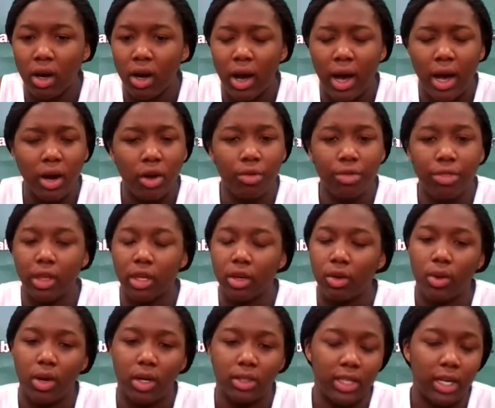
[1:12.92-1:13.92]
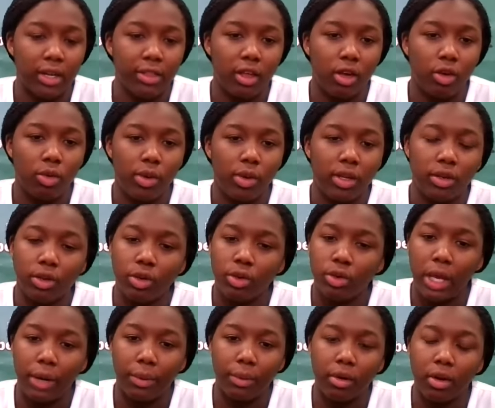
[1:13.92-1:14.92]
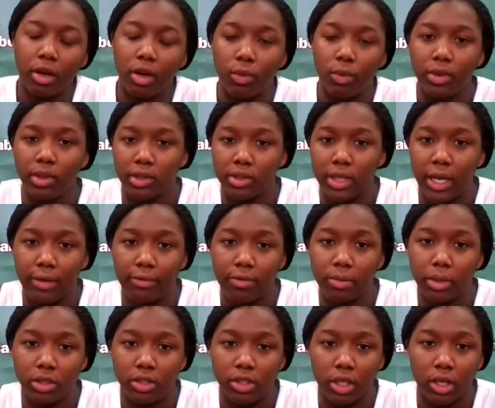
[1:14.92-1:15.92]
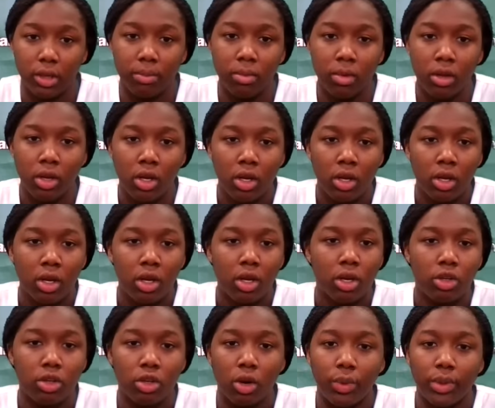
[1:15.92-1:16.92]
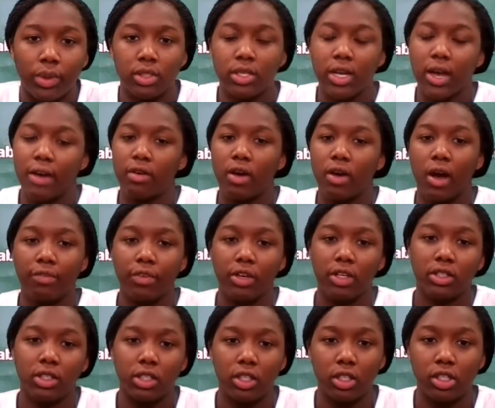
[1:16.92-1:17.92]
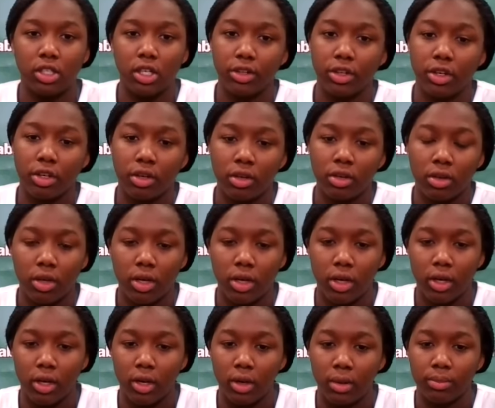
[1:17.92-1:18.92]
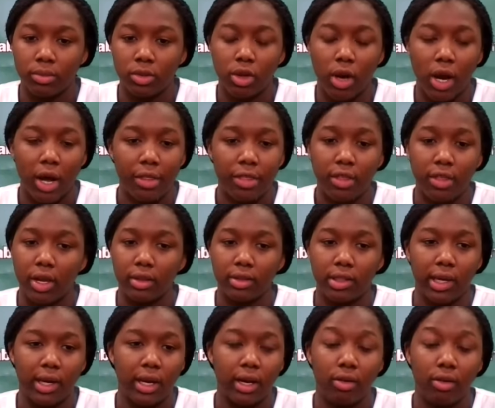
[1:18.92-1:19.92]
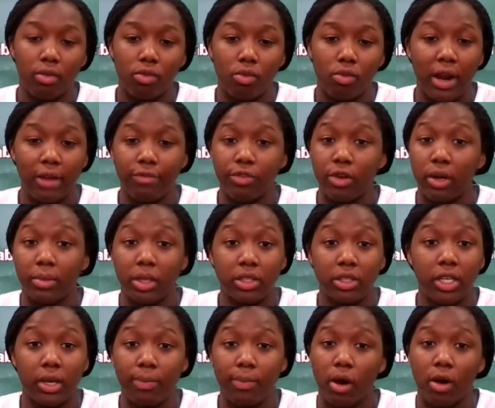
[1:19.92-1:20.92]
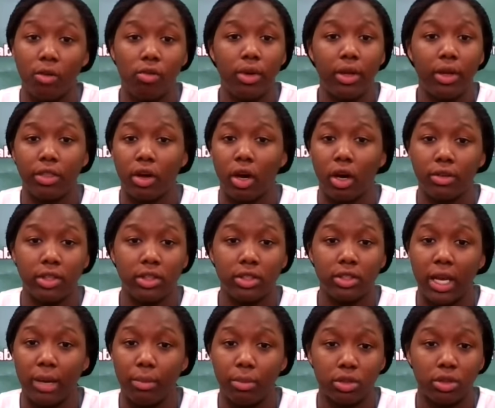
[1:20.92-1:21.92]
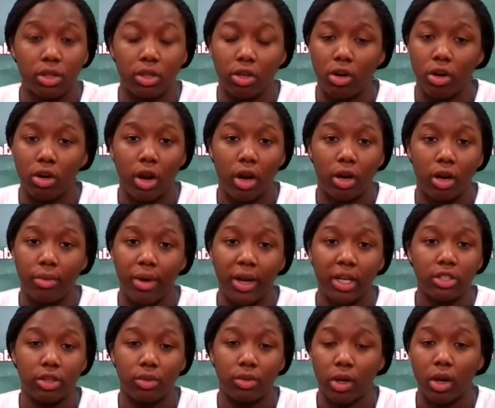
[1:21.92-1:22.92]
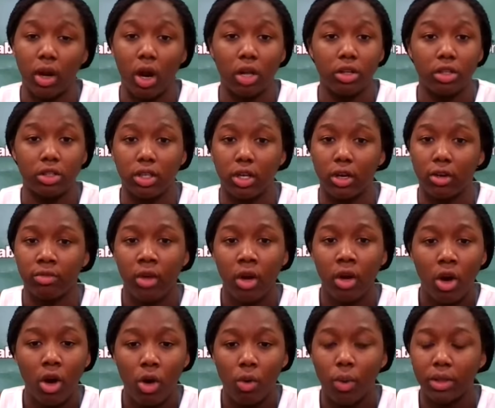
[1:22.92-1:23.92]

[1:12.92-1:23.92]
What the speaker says: I don't think it was. I think we knew that we were going to win this game from the jump. You know, we just have confidence in each other. So I think that right from the tip off, we thought this game was going to go in our direction, regardless of